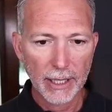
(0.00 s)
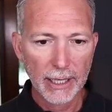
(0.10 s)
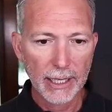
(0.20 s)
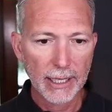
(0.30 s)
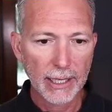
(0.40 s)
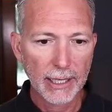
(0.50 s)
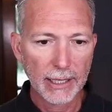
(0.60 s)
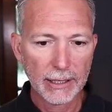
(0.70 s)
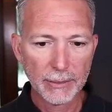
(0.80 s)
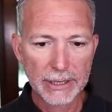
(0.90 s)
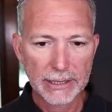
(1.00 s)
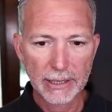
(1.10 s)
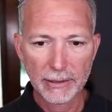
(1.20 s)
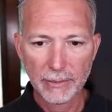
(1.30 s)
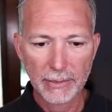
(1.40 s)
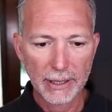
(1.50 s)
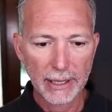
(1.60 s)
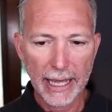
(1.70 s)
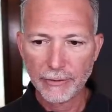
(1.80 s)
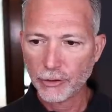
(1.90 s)
And let me see, get my
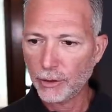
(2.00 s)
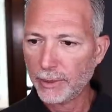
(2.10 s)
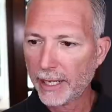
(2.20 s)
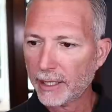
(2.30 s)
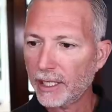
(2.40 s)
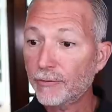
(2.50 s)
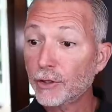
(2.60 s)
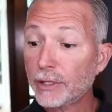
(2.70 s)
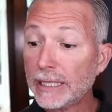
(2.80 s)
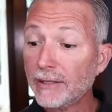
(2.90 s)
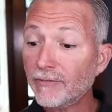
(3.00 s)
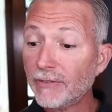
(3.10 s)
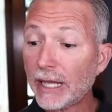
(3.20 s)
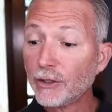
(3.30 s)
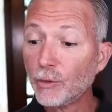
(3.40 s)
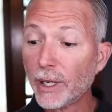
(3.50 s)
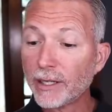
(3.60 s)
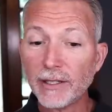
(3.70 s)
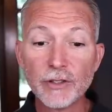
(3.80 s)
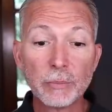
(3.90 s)
live stream back. If you're getting value out
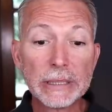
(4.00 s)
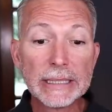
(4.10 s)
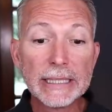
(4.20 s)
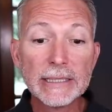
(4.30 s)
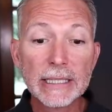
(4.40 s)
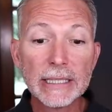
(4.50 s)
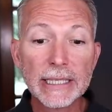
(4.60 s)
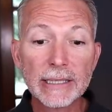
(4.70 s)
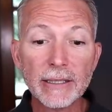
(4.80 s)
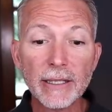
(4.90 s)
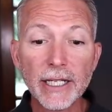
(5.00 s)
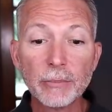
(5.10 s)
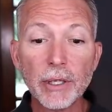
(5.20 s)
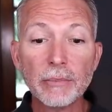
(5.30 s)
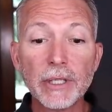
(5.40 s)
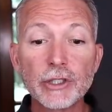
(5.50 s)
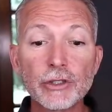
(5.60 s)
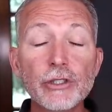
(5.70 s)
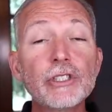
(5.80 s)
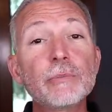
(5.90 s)
of this, please click the like button. Make
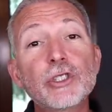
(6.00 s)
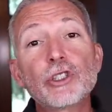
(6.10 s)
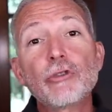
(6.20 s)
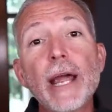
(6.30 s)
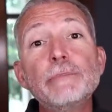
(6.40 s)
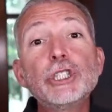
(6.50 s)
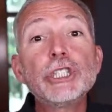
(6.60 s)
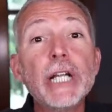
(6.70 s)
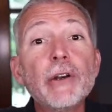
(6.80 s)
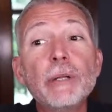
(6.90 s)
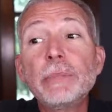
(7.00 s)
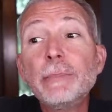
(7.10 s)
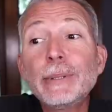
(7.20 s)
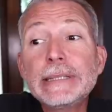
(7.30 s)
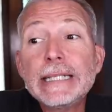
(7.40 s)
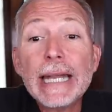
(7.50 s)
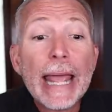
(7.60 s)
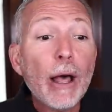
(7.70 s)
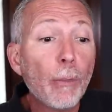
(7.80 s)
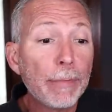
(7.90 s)
sure you subscribe, share it. People need
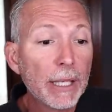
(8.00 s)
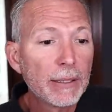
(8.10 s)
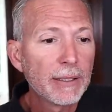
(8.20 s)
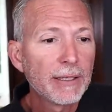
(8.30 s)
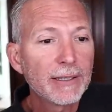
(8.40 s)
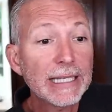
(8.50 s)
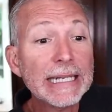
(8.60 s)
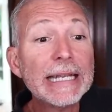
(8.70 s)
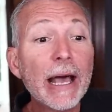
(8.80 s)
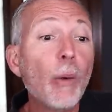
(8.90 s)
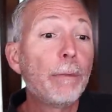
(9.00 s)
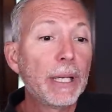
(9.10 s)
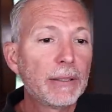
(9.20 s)
help. They need help.